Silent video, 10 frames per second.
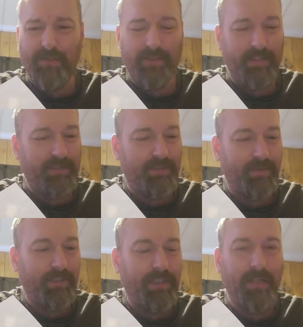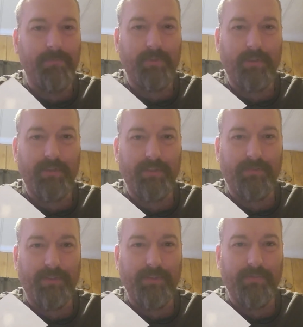on this is going to come across at
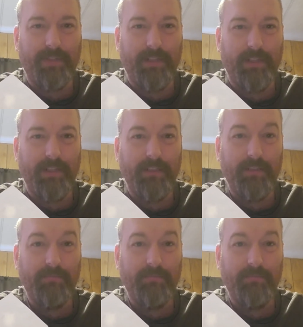first very,